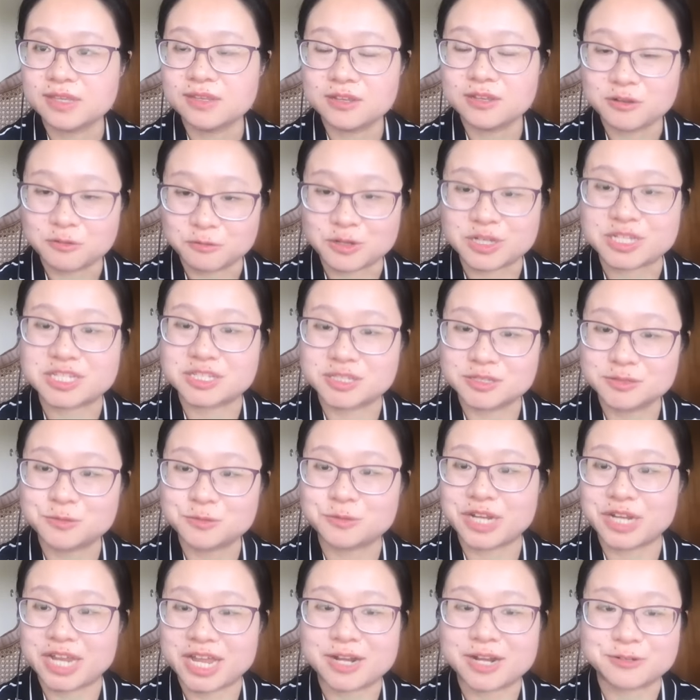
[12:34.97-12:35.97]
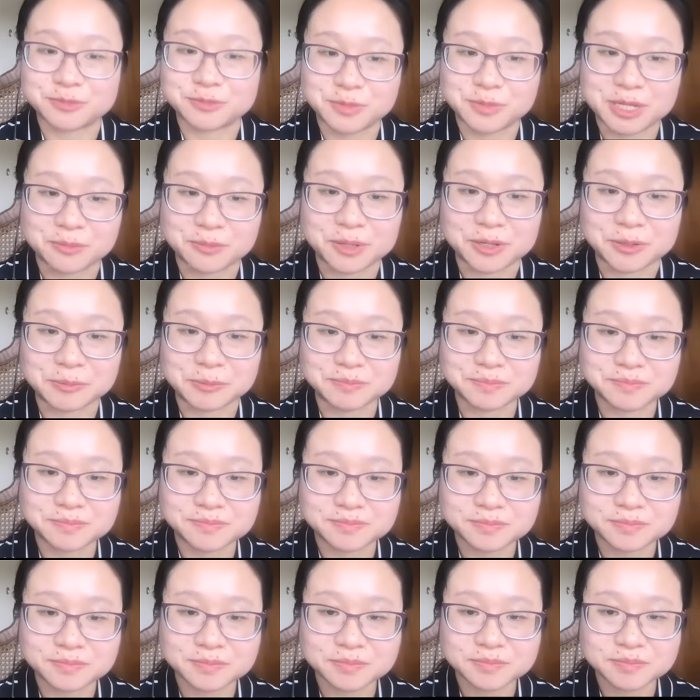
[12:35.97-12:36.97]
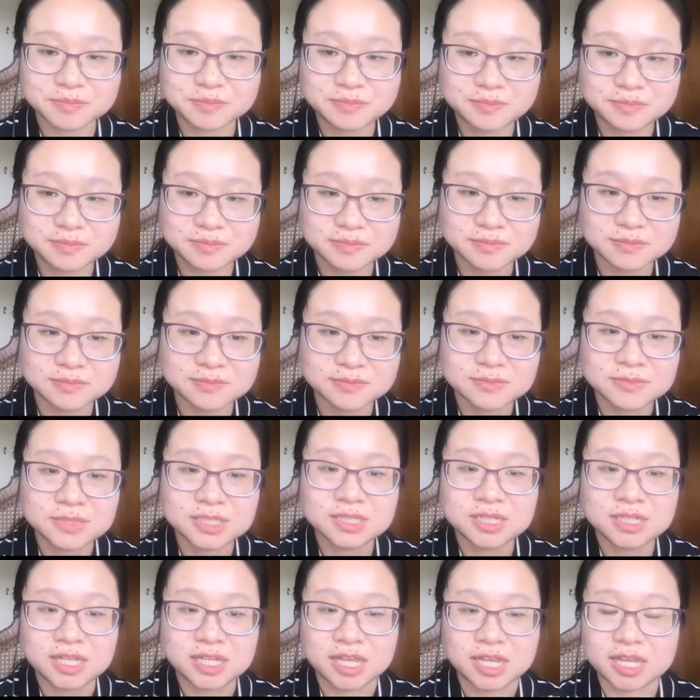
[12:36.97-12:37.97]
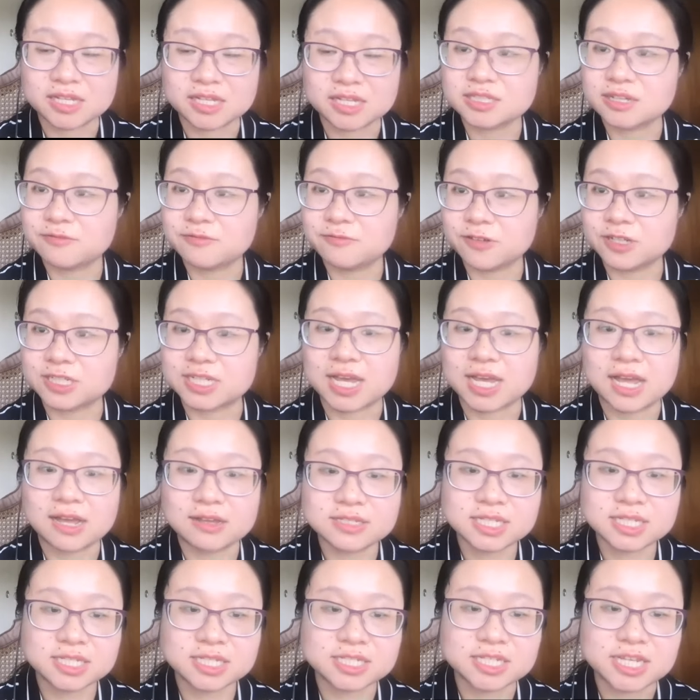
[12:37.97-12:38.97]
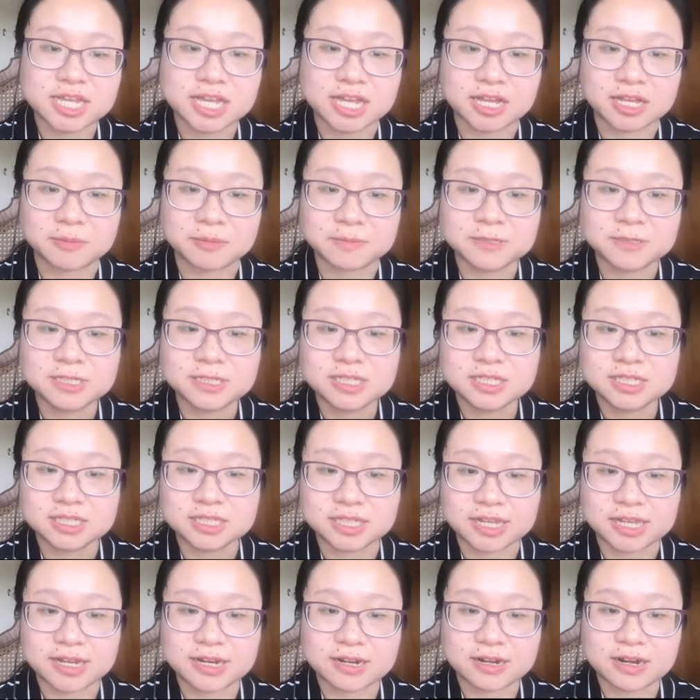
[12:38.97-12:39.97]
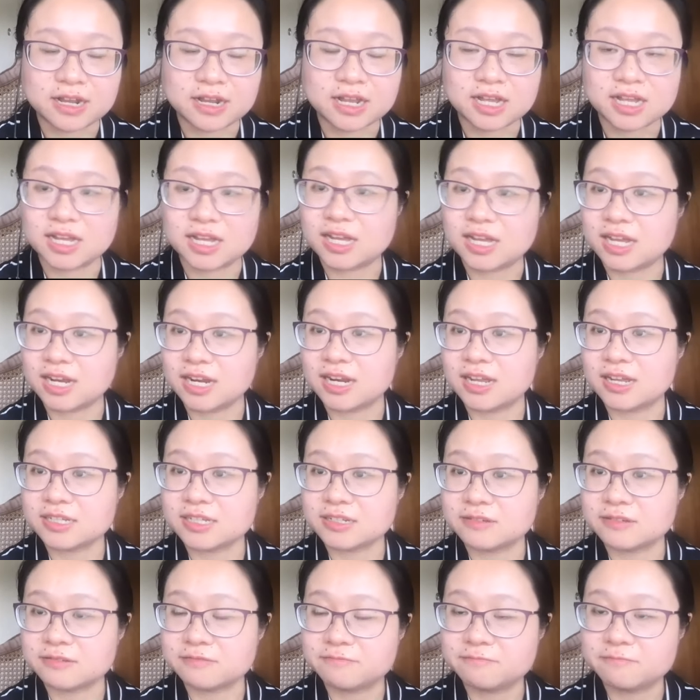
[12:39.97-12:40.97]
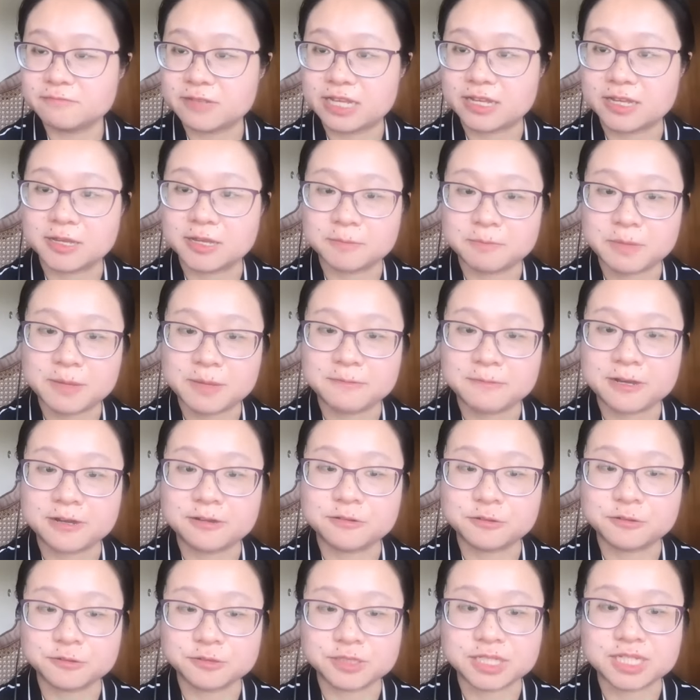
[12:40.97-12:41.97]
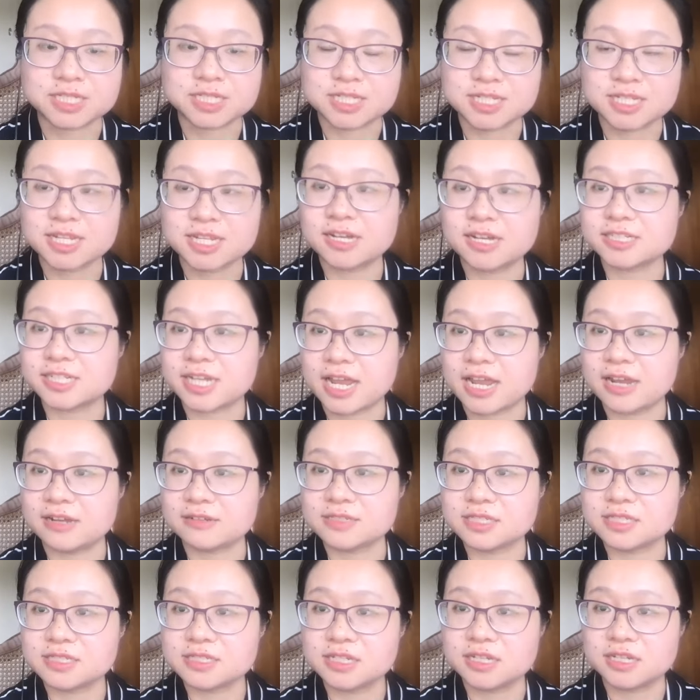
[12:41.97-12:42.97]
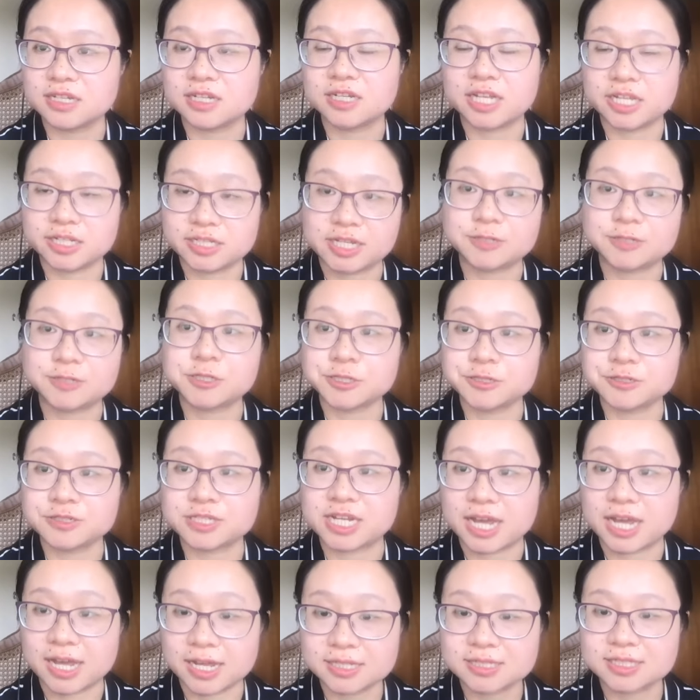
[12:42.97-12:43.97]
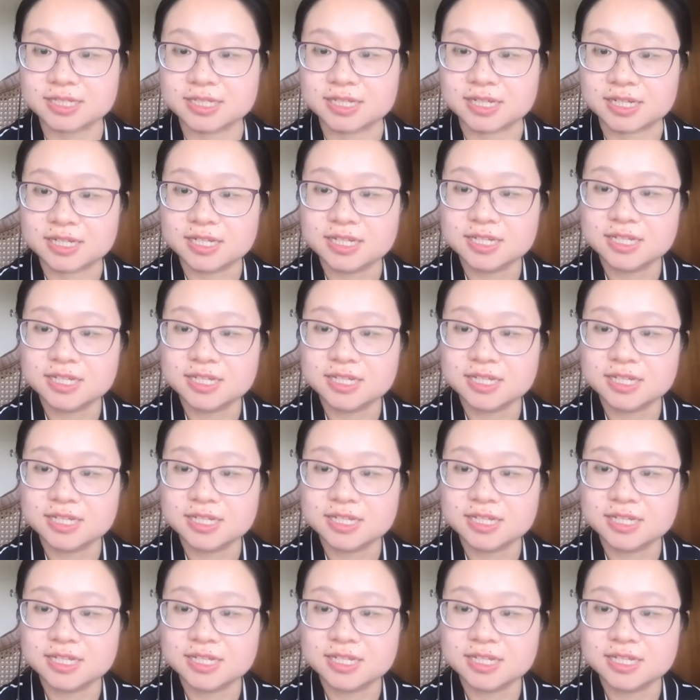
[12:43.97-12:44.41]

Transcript: with 300 people. And for the housing type, there are a lot of people who does not answer, they choose the other.